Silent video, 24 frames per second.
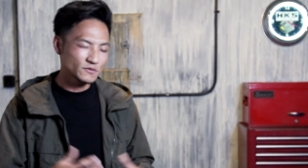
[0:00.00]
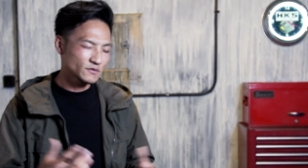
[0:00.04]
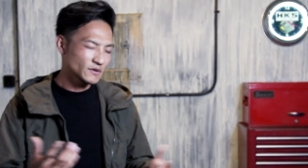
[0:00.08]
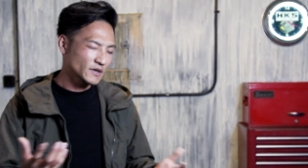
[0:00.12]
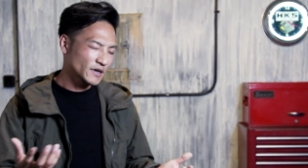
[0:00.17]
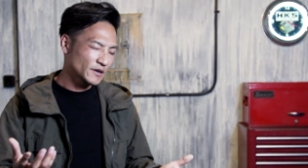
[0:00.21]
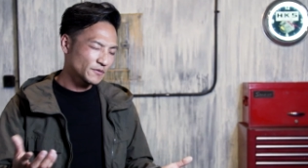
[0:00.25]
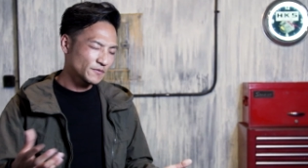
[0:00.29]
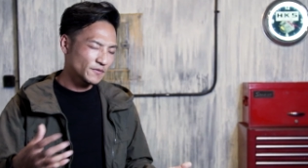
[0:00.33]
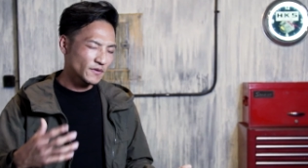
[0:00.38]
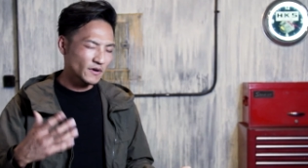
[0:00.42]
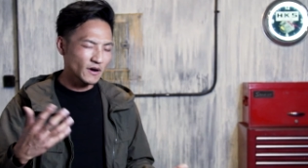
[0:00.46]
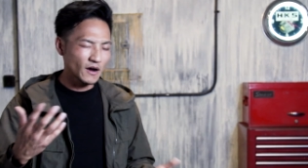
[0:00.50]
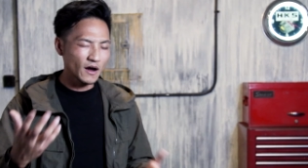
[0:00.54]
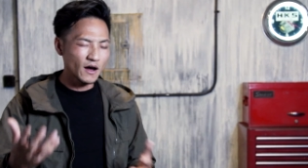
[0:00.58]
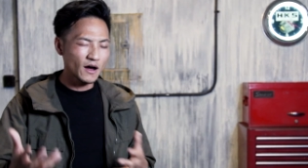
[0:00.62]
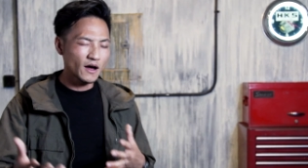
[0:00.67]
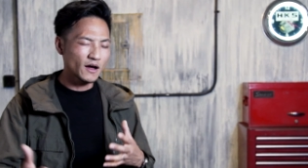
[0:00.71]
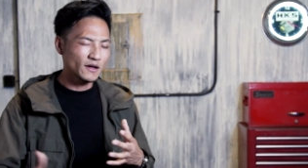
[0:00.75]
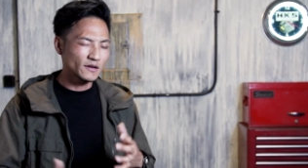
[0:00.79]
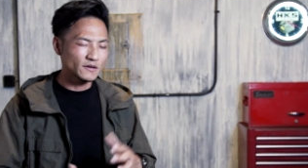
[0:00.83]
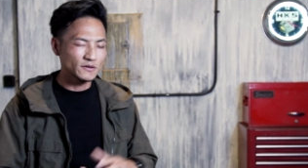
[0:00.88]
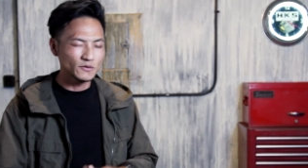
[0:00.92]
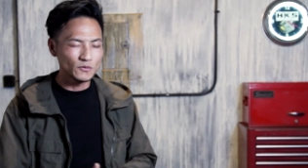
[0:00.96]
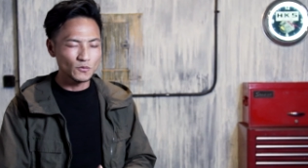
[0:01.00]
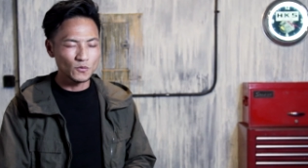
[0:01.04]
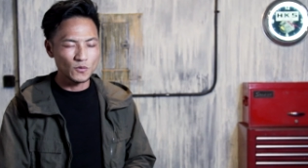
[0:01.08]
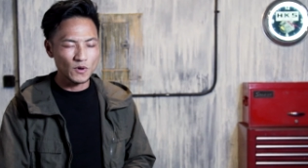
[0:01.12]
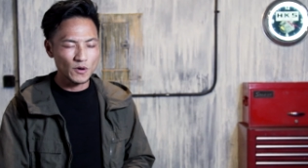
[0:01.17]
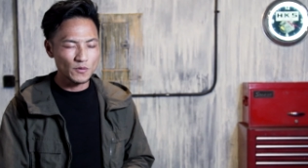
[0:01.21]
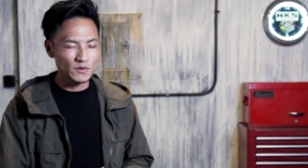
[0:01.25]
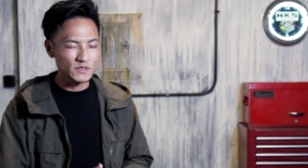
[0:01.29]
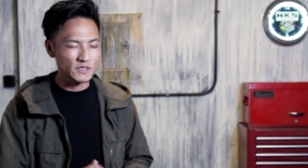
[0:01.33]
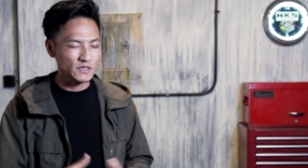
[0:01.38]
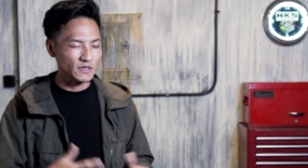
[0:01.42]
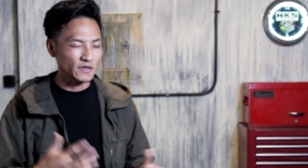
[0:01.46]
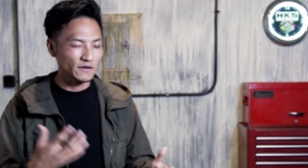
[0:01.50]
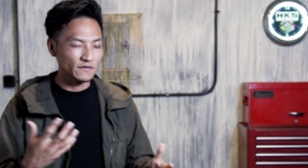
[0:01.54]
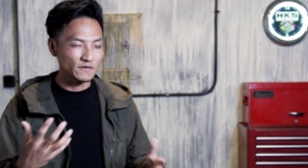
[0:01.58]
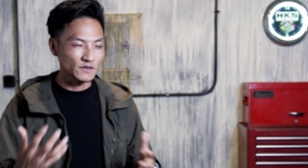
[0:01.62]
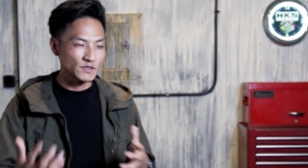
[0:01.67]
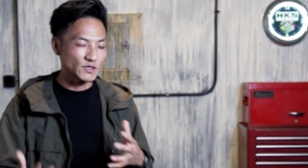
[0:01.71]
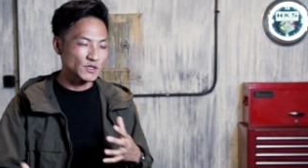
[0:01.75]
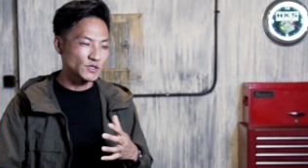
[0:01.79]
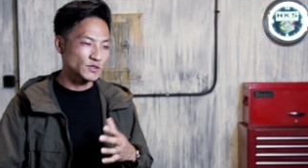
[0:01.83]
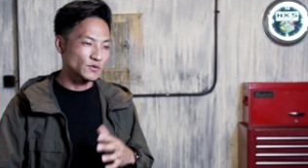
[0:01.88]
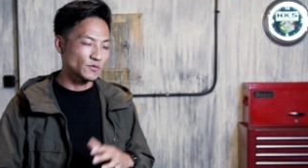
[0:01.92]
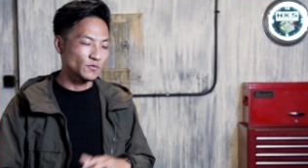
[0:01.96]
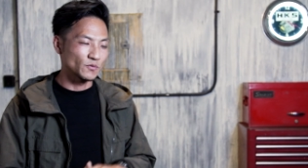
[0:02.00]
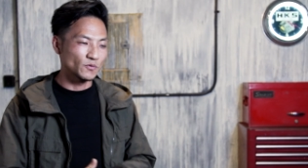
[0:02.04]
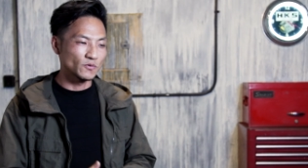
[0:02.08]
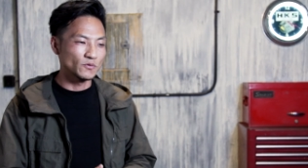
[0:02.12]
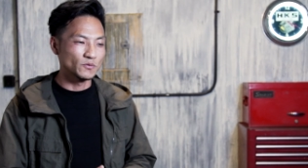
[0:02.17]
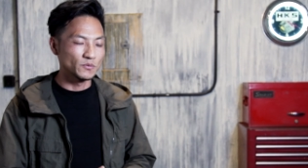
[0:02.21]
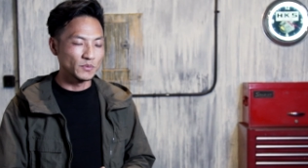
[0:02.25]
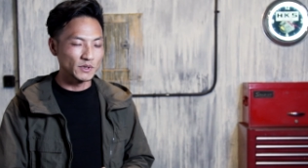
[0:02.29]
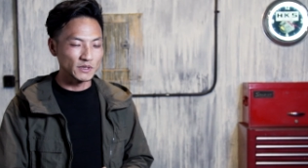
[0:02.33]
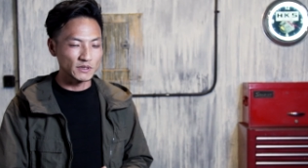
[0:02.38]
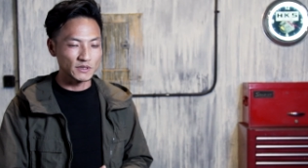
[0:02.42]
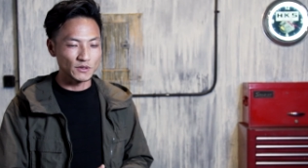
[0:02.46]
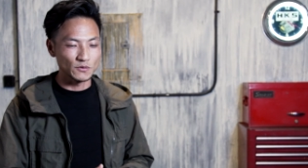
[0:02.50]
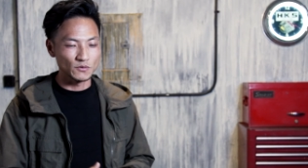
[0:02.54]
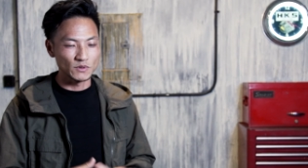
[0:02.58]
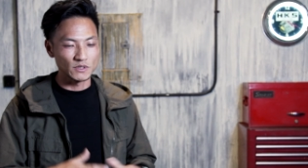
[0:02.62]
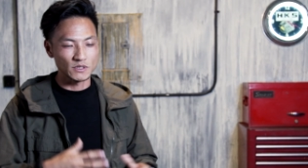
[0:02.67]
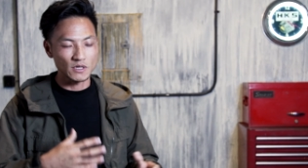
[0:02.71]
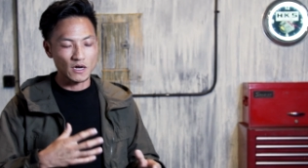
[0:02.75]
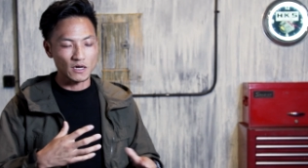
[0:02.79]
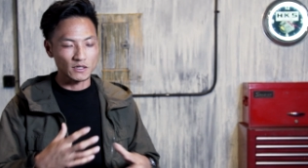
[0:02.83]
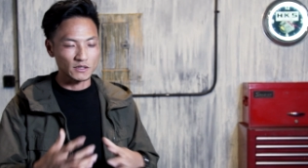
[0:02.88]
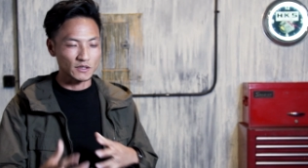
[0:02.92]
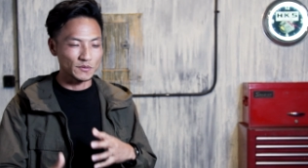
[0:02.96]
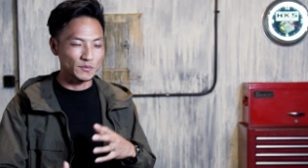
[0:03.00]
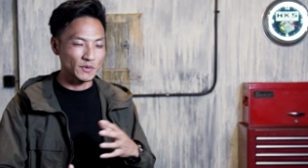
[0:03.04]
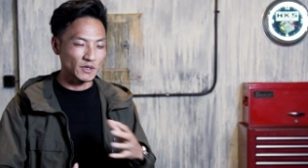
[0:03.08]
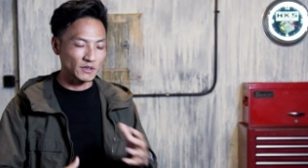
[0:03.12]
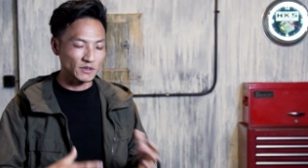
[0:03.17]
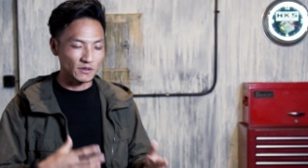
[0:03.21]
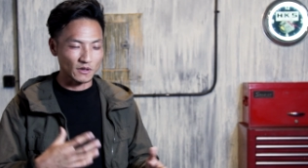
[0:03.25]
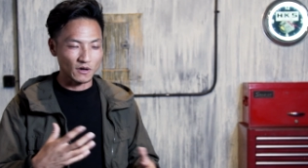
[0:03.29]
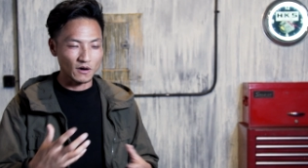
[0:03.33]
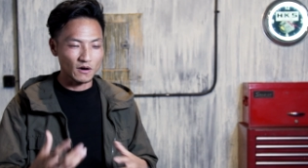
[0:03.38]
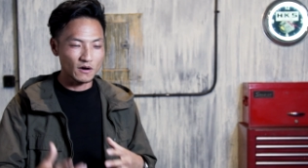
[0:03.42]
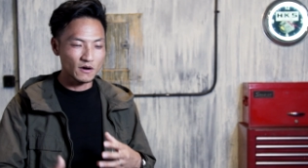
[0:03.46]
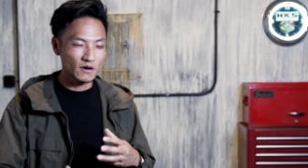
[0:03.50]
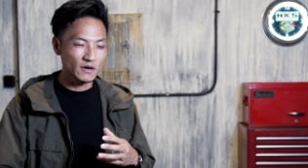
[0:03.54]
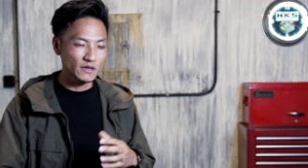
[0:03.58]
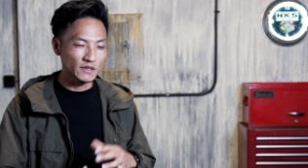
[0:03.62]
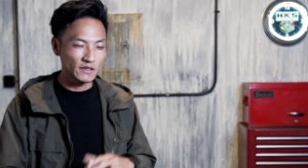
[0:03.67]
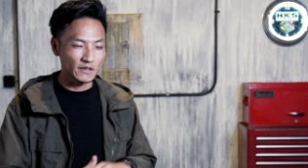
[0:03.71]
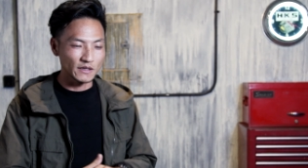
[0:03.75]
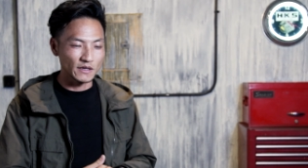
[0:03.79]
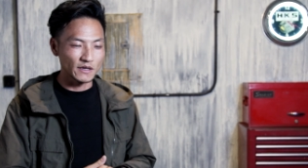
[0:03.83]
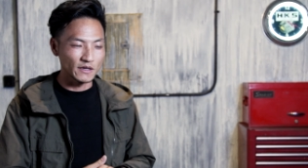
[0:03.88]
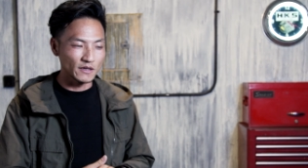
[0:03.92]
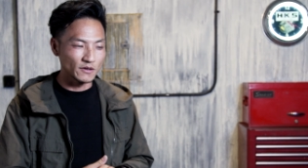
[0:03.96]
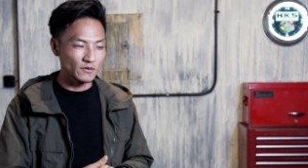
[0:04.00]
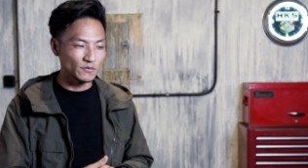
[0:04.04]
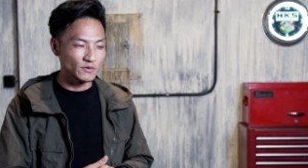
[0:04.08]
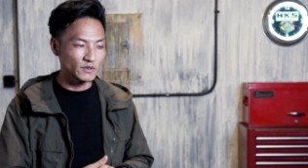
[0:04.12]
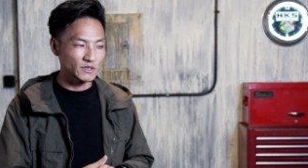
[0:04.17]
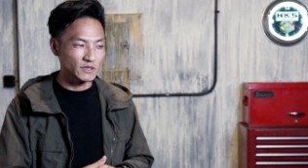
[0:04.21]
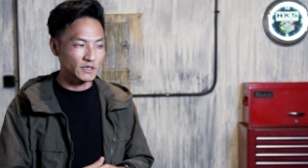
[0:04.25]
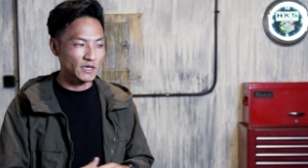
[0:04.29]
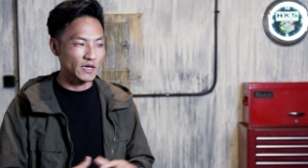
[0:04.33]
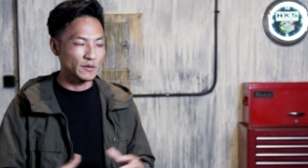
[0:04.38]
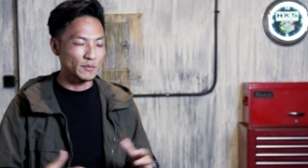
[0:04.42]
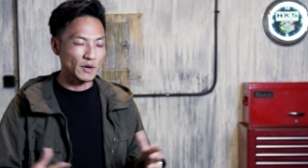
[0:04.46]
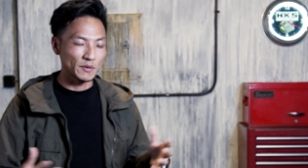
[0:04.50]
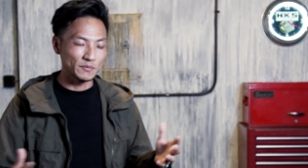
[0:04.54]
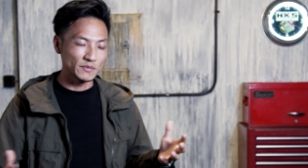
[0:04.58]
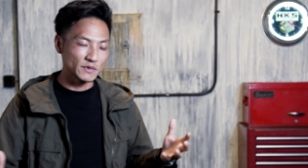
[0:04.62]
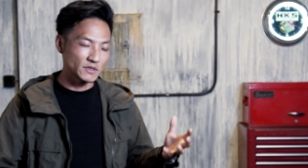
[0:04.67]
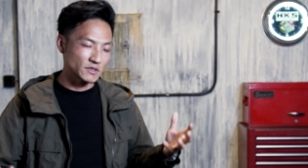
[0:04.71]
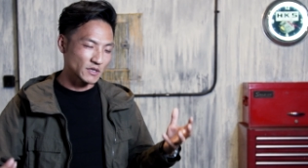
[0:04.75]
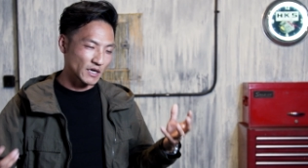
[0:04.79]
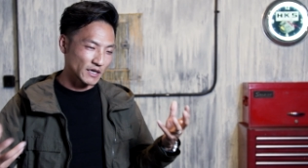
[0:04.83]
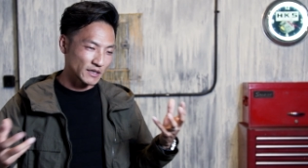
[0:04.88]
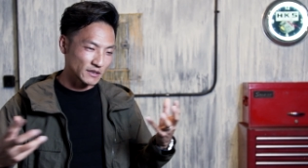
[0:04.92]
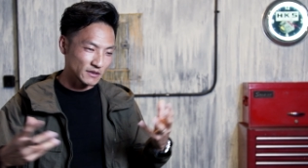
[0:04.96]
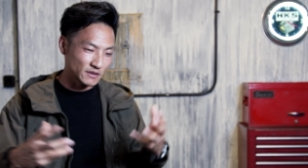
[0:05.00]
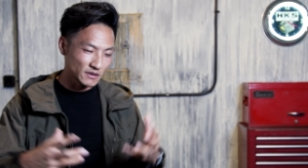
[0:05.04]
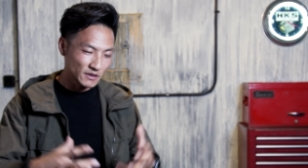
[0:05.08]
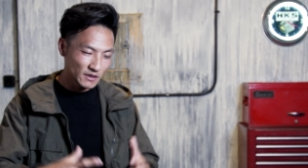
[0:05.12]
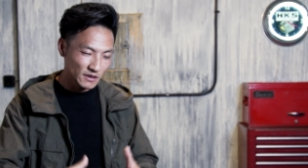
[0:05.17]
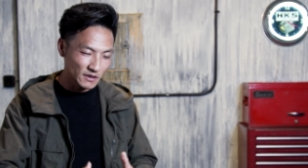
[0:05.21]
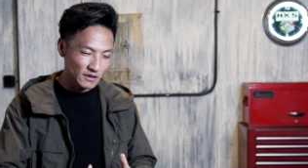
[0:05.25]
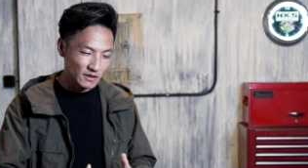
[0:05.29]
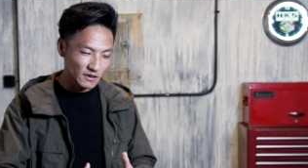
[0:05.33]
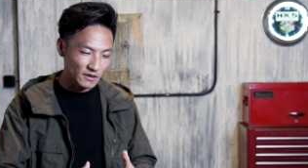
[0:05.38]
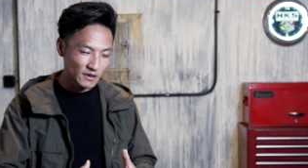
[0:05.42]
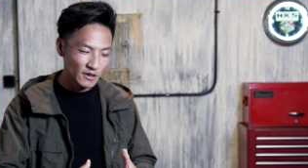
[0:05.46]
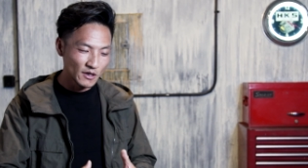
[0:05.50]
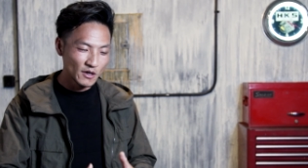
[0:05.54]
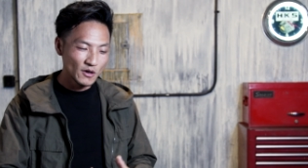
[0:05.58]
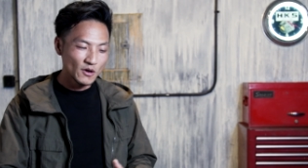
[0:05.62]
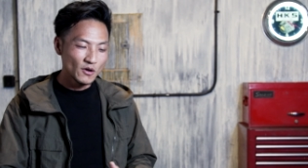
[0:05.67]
I forgot what was the conversation, but we talked about the car, and then we just came up with this idea.